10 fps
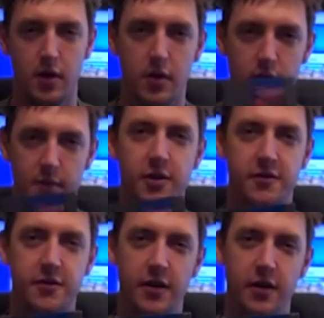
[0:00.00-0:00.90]

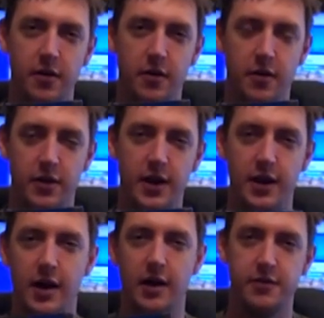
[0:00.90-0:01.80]
Gremlins 2 on the
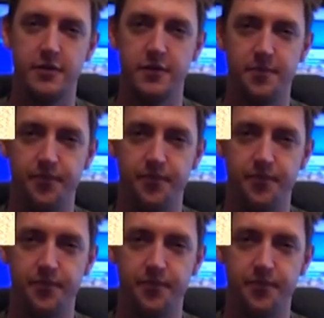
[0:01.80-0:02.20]
NES.